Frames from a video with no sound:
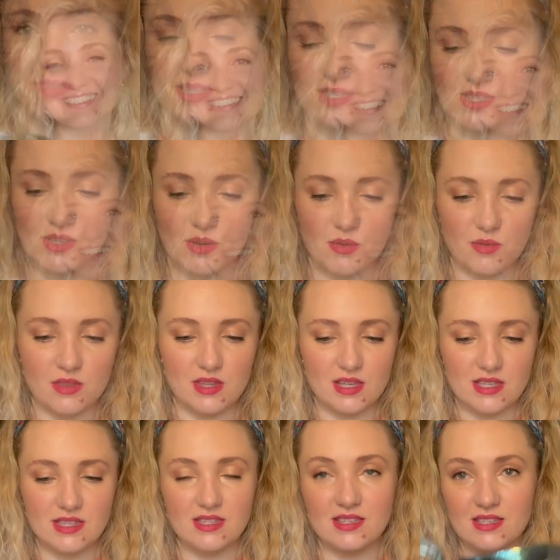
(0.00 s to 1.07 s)
So
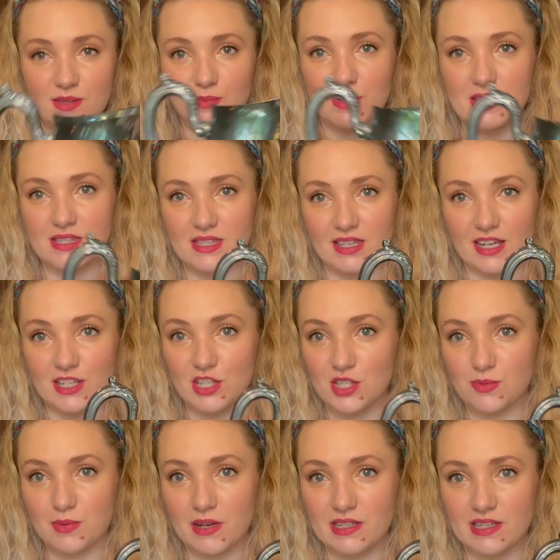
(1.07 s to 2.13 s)
this is a piece that I
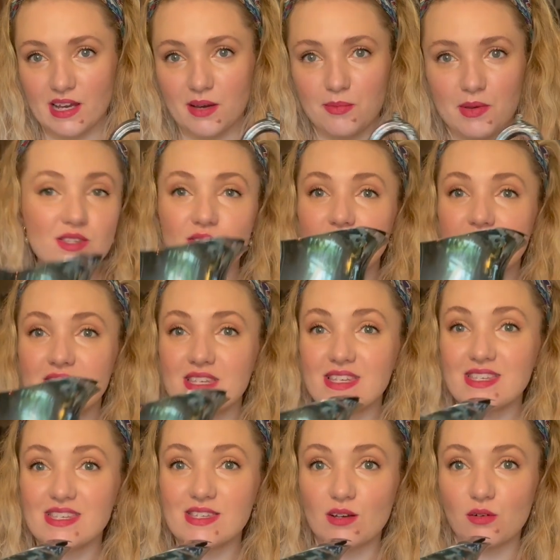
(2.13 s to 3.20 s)
just picked up. So this is
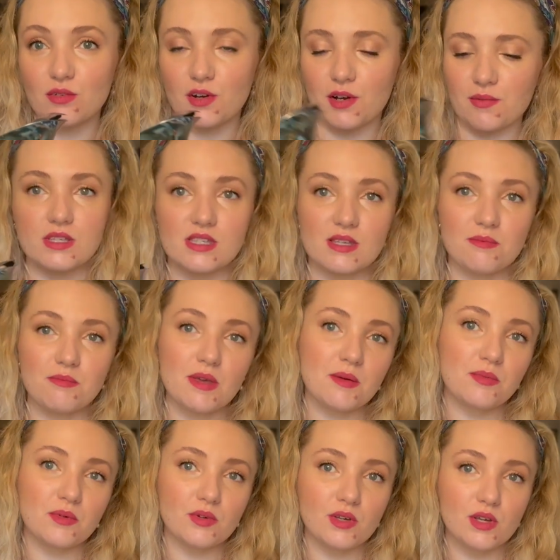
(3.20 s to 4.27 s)
silver. Some
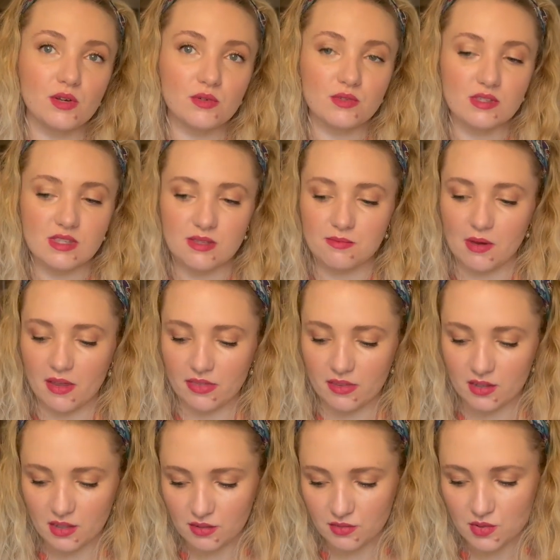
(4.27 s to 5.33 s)
people use the
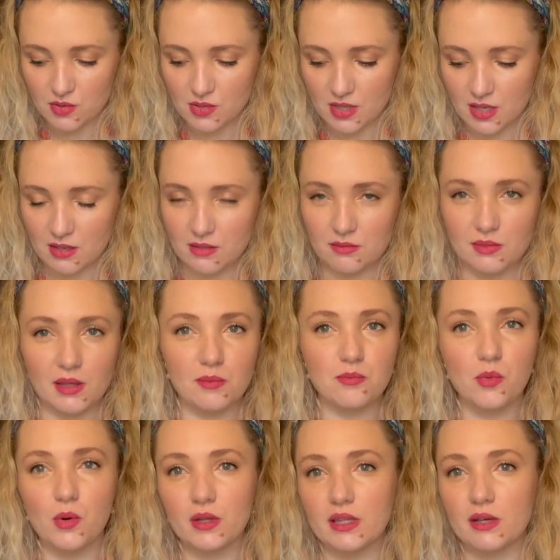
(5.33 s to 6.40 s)
method of using like
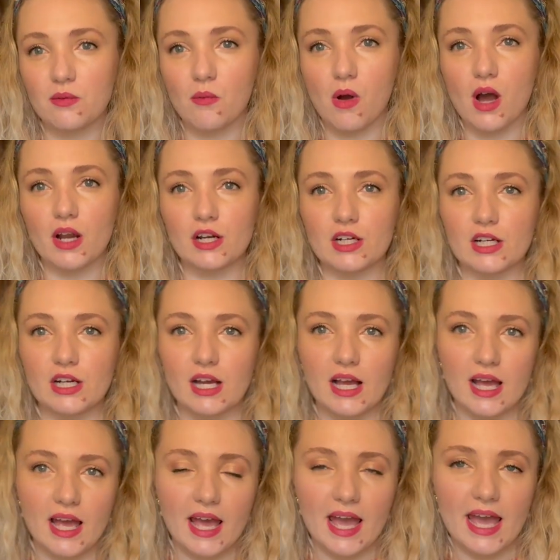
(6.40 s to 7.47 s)
boiling water
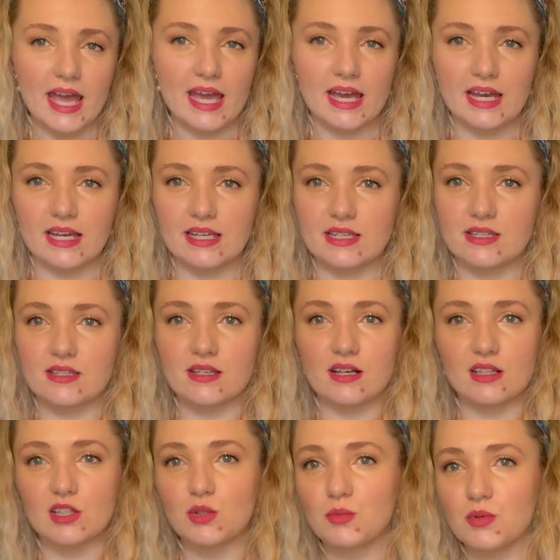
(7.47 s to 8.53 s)
and
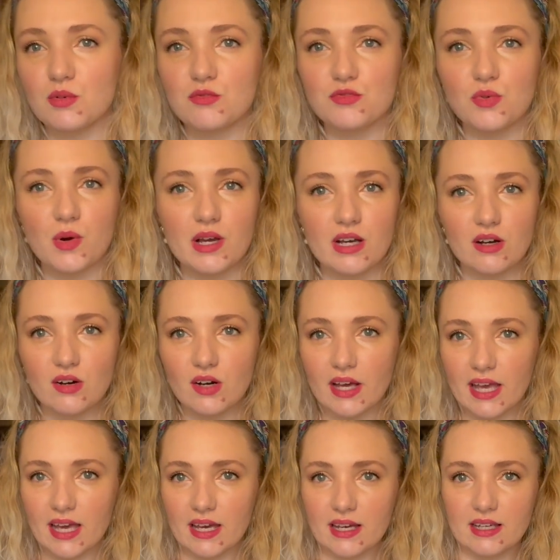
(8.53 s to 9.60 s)
aluminum foil
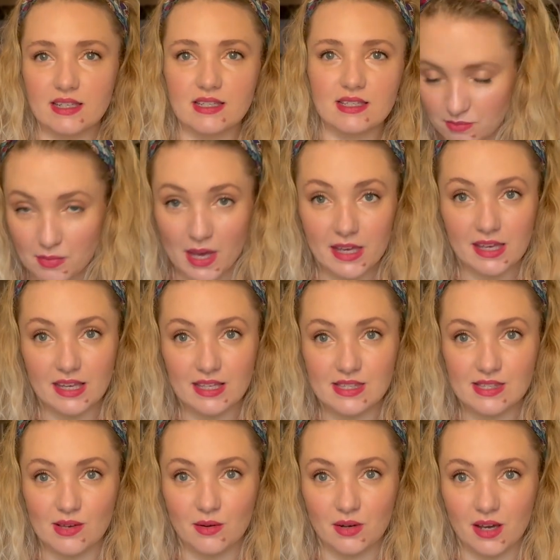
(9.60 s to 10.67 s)
and baking
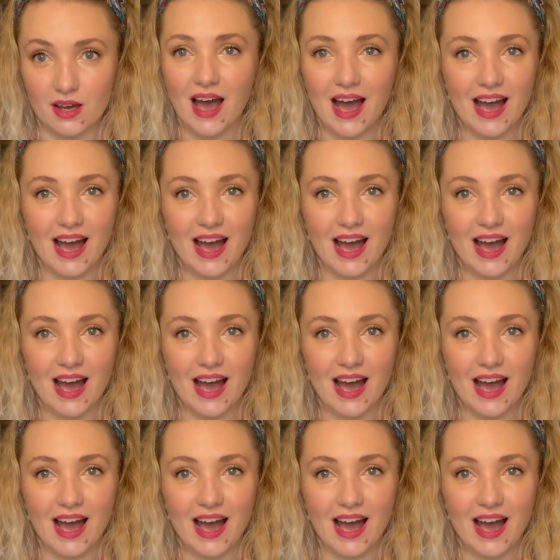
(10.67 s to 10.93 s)
soda.